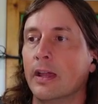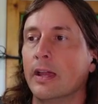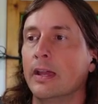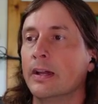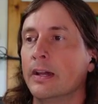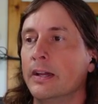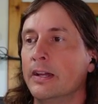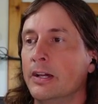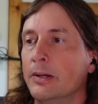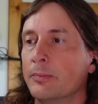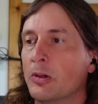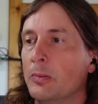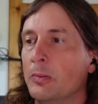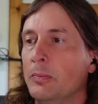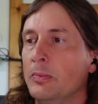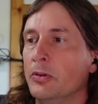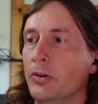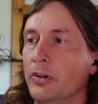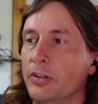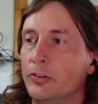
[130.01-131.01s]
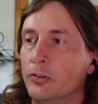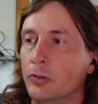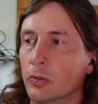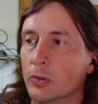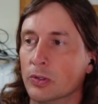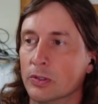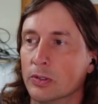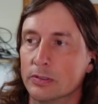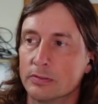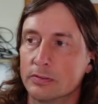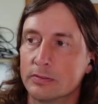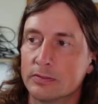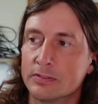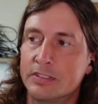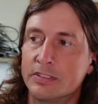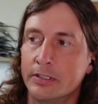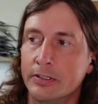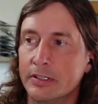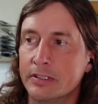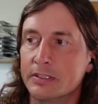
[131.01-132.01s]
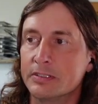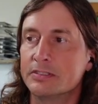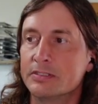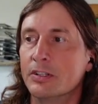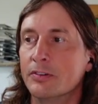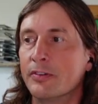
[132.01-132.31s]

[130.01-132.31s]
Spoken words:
AIM Community Tool series